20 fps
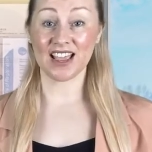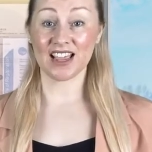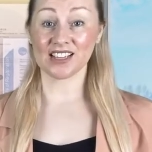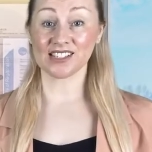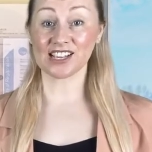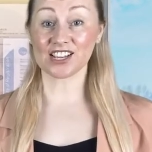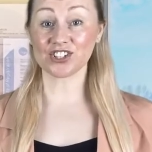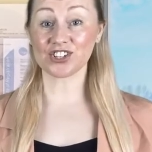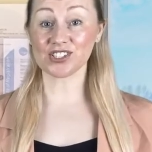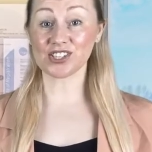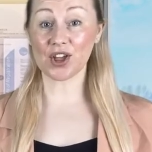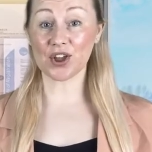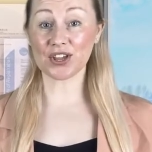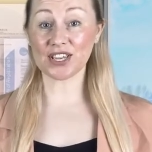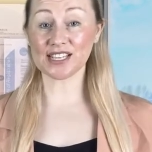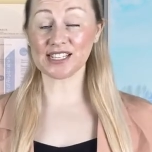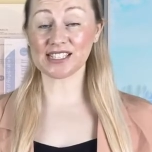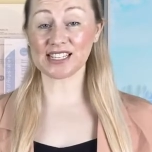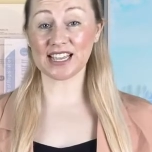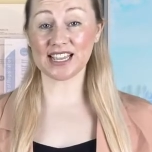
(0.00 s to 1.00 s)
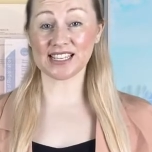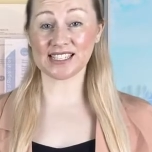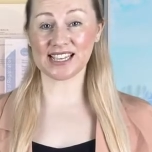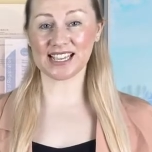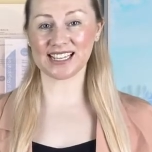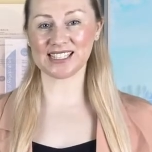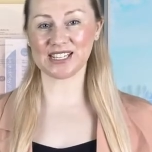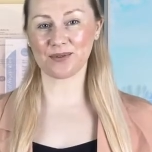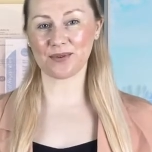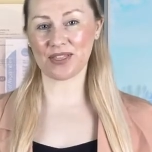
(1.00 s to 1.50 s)
such as IEC
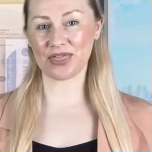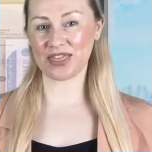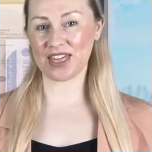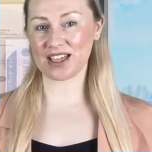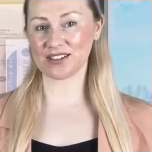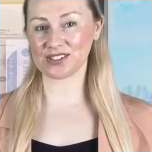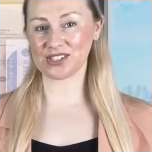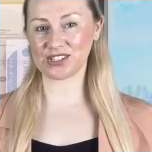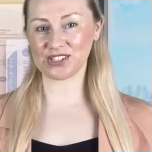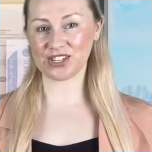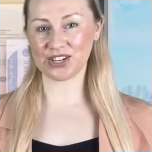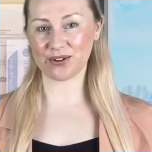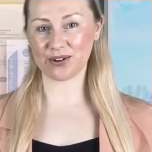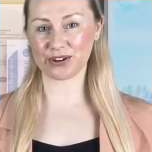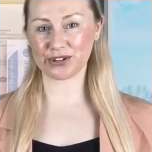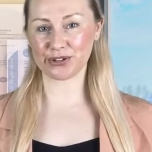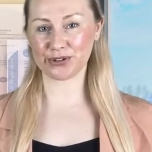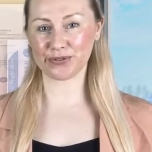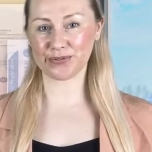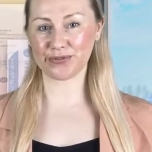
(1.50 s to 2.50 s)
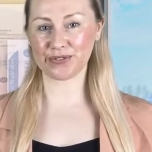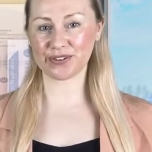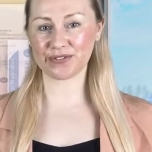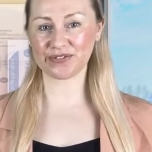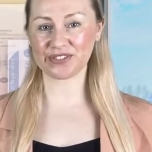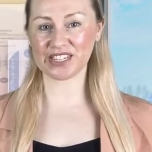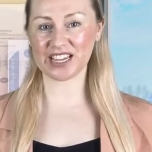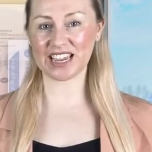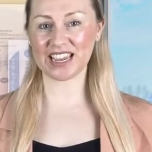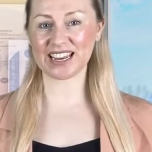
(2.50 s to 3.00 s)

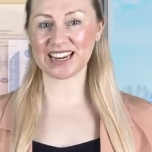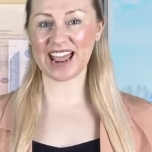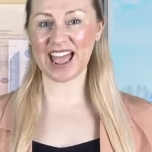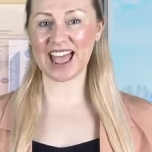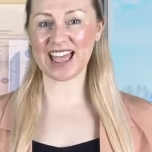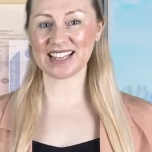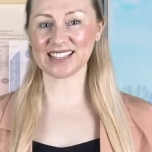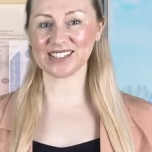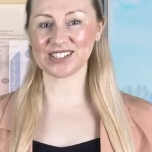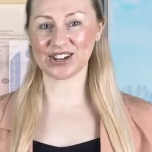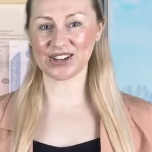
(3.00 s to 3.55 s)
61215 and